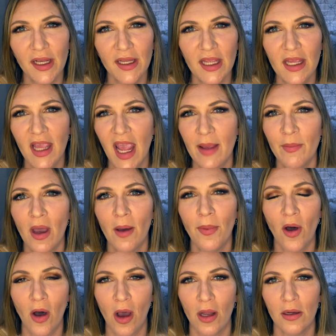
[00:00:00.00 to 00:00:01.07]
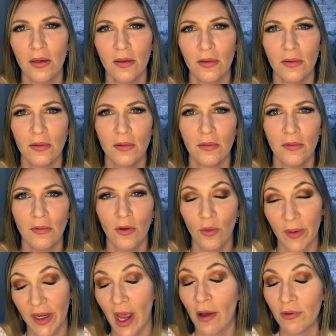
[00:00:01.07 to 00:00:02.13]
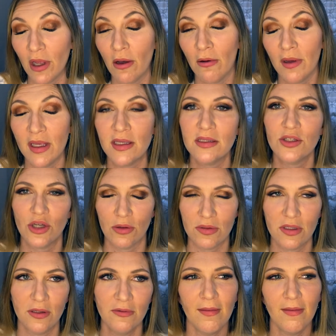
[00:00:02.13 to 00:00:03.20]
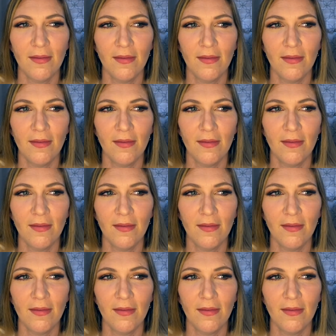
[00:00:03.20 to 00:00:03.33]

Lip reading: he came upon who we now know is Joseph.